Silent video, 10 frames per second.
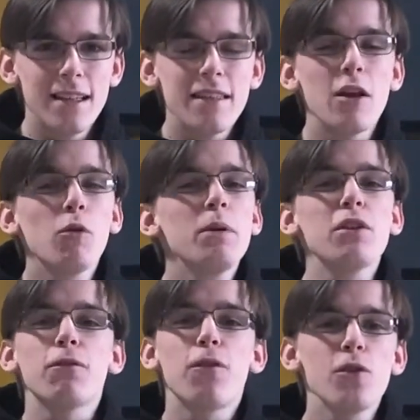They will be
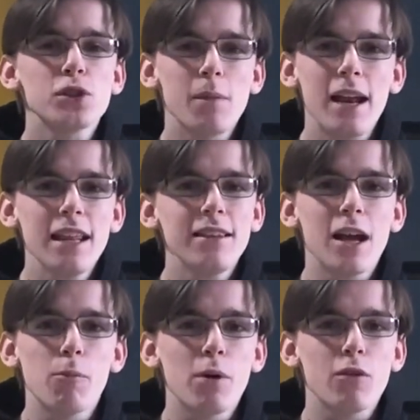the first man in the
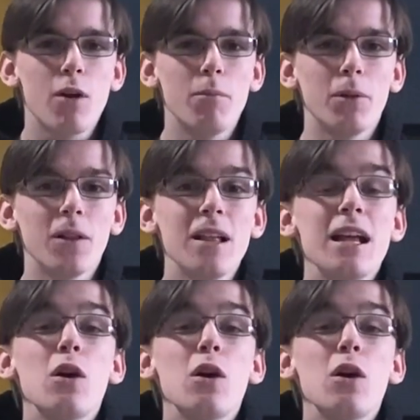Outbreak Rumble,